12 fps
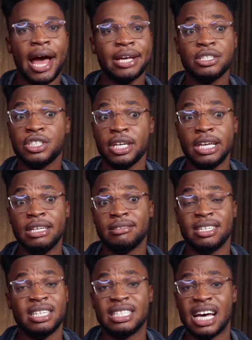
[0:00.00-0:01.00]
and she
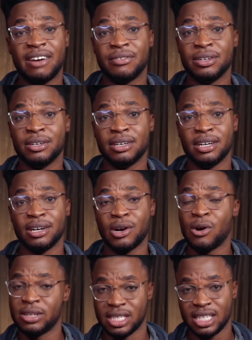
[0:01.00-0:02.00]
didn't have a
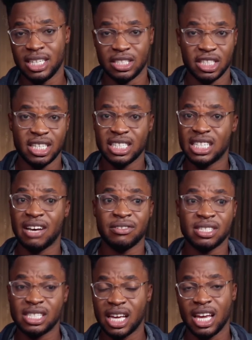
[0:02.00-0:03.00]
cut in it, she didn't
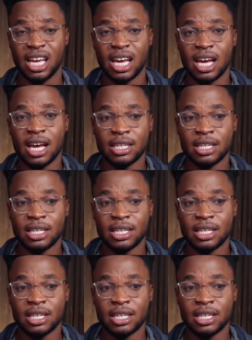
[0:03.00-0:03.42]
have a say.